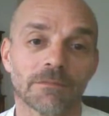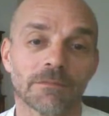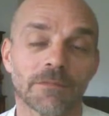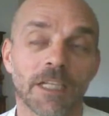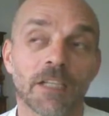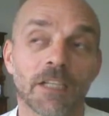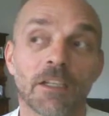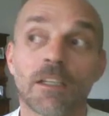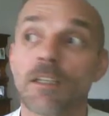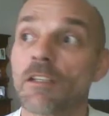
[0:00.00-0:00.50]

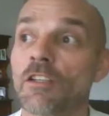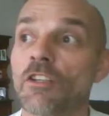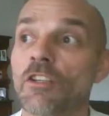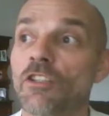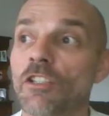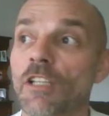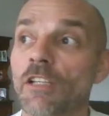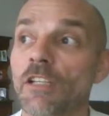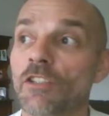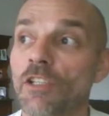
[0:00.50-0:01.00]
And the
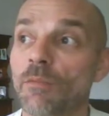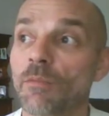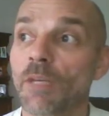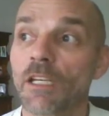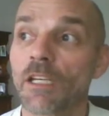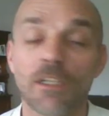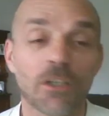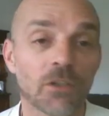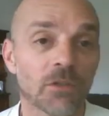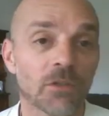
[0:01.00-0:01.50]
decision that she made a
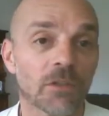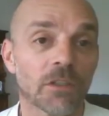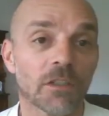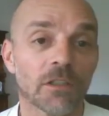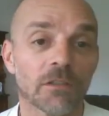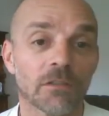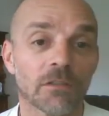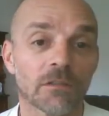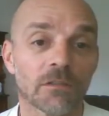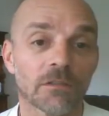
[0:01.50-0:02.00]
year
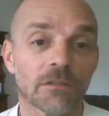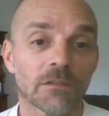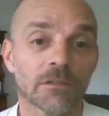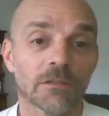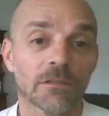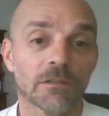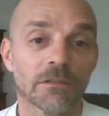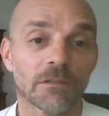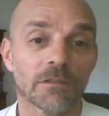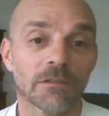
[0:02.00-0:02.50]
ago
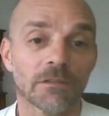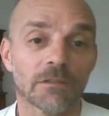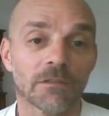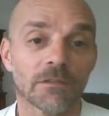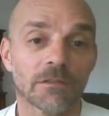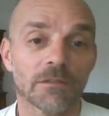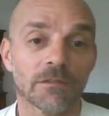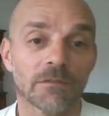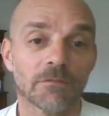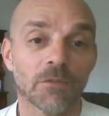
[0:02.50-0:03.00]

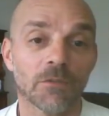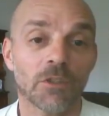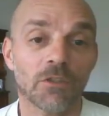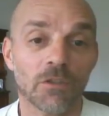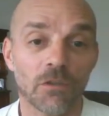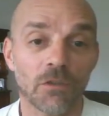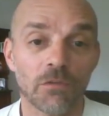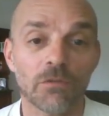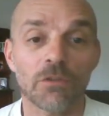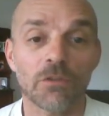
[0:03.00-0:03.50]
was
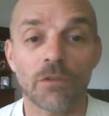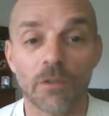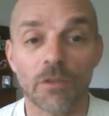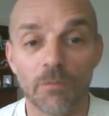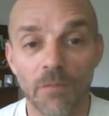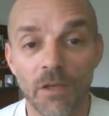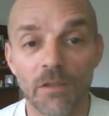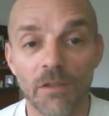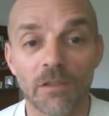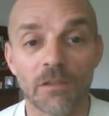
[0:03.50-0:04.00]
told to her
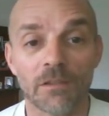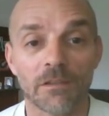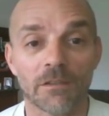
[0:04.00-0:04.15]
mother